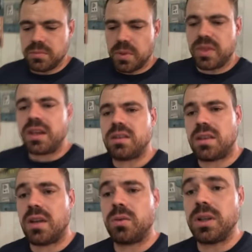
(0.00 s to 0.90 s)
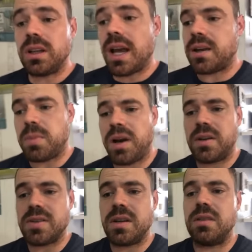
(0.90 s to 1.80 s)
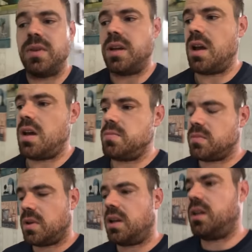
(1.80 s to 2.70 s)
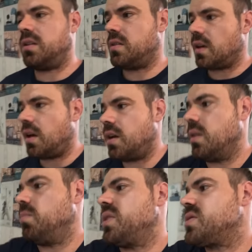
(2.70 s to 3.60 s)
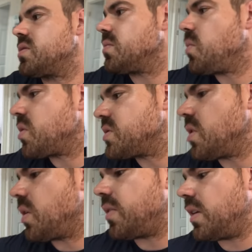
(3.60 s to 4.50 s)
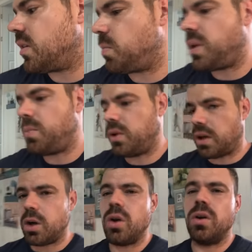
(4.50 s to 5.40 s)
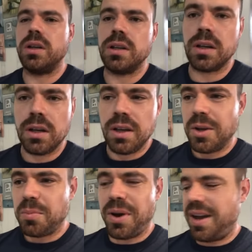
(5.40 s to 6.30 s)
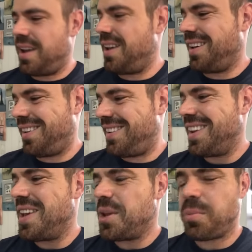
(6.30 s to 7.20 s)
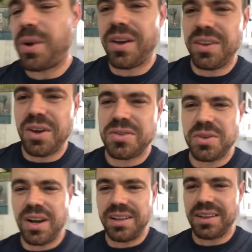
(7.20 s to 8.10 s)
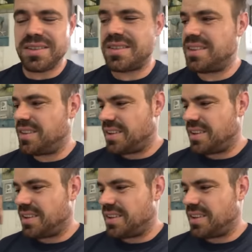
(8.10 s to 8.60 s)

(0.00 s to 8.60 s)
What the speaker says: they really like Americans here in Vietnam, and much more so. I think people get annoyed by by the Australians.